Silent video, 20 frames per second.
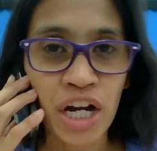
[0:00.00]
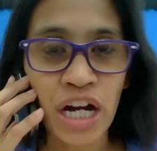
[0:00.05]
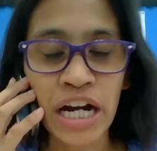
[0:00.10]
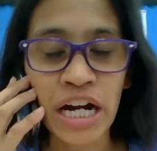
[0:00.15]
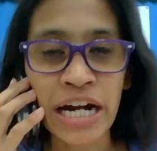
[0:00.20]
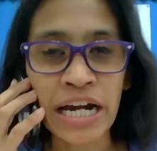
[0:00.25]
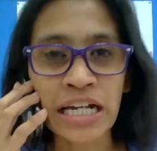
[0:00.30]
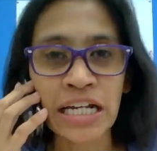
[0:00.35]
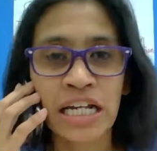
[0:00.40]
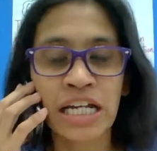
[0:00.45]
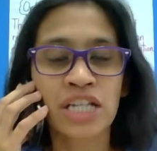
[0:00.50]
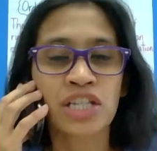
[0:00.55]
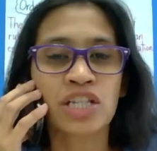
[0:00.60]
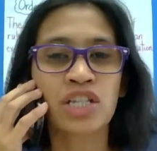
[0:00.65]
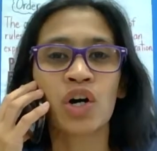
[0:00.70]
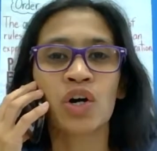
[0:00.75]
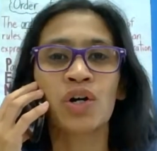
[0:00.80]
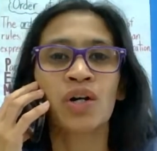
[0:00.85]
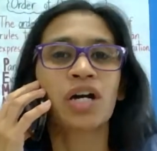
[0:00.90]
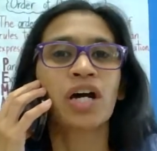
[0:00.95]
All right,
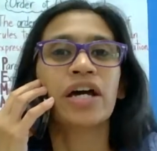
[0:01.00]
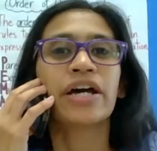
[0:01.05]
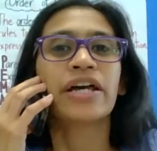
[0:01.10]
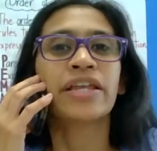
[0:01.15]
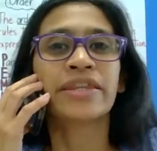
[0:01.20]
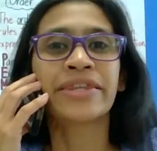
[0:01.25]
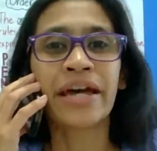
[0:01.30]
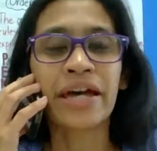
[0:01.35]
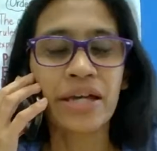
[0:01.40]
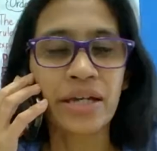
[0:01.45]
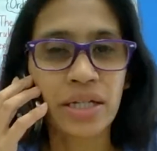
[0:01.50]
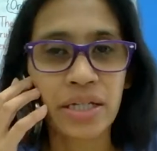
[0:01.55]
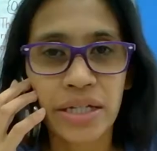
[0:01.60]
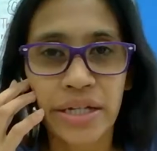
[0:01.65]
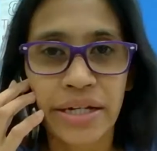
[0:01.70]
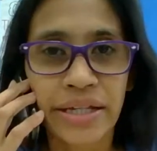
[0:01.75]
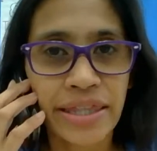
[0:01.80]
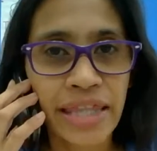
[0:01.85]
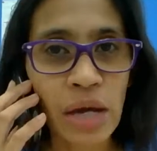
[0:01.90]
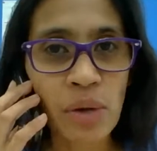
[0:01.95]
so
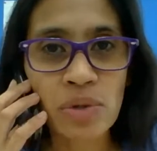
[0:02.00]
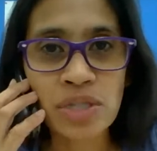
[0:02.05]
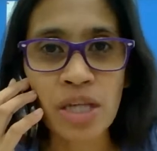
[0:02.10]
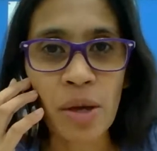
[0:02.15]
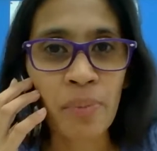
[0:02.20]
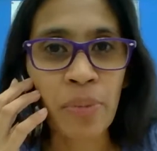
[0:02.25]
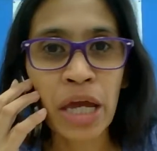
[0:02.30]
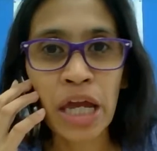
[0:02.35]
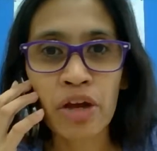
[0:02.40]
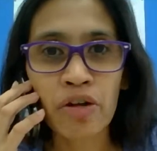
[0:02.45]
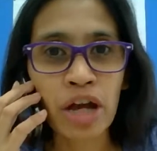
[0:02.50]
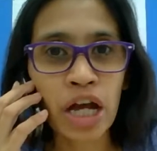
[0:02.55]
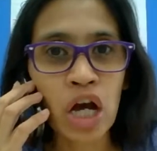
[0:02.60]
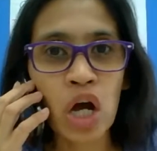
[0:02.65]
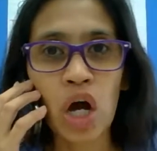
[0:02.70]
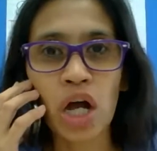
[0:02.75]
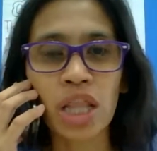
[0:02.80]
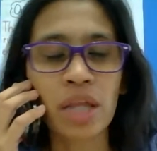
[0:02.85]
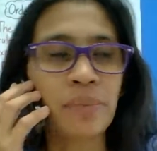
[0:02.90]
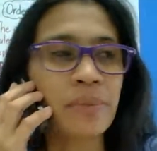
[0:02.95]
that was a parent
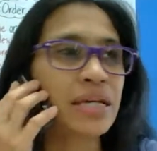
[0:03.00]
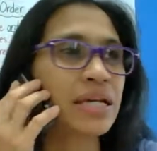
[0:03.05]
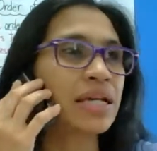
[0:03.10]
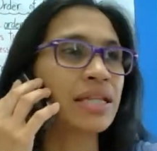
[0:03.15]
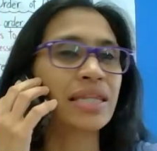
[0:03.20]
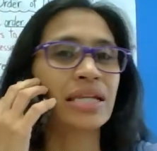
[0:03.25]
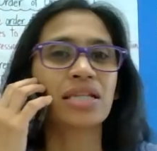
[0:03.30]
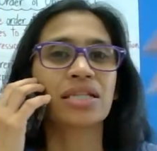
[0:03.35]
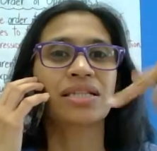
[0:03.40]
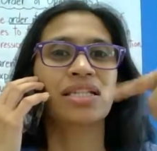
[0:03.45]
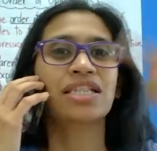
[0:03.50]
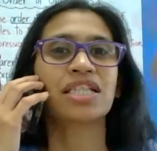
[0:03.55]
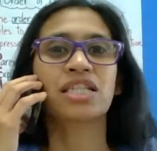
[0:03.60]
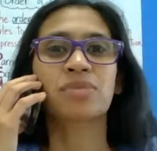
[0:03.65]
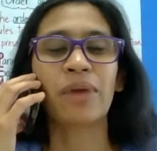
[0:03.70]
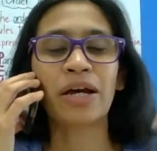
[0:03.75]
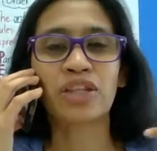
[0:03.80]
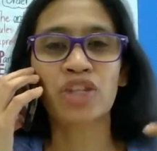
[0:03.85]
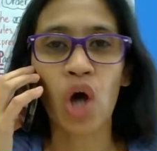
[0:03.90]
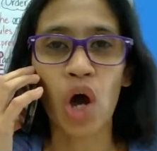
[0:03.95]
calling me. This is
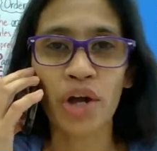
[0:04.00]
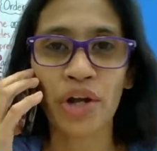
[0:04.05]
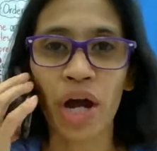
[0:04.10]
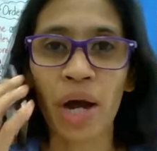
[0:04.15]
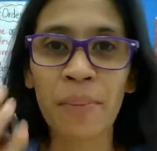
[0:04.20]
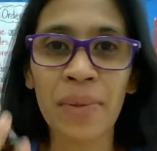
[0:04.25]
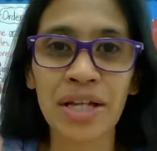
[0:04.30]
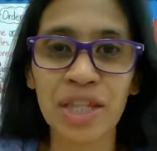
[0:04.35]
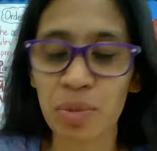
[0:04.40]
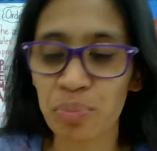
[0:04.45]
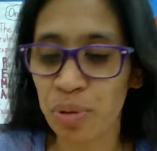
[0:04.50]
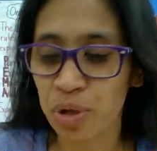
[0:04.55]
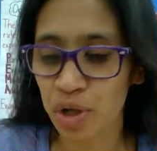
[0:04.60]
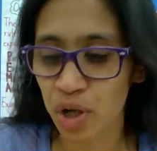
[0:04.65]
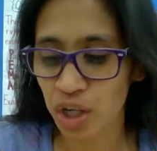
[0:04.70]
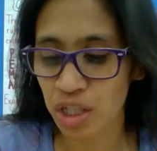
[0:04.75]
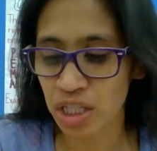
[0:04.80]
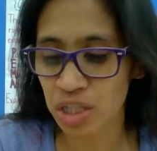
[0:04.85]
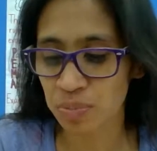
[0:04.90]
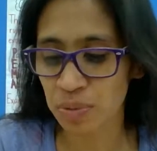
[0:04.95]
my daughter. I'm about to put her
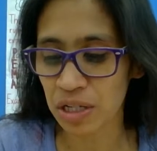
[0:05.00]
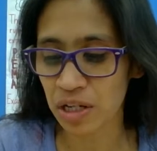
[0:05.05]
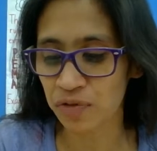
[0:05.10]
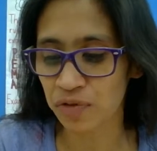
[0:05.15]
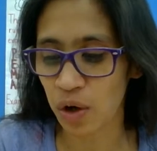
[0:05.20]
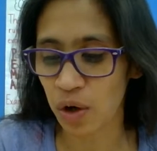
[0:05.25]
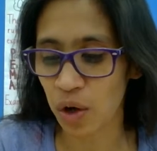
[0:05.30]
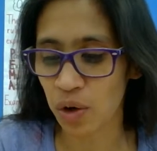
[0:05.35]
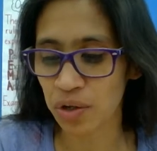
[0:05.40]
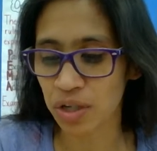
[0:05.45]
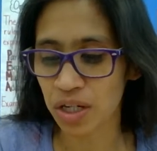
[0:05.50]
on speakerphone.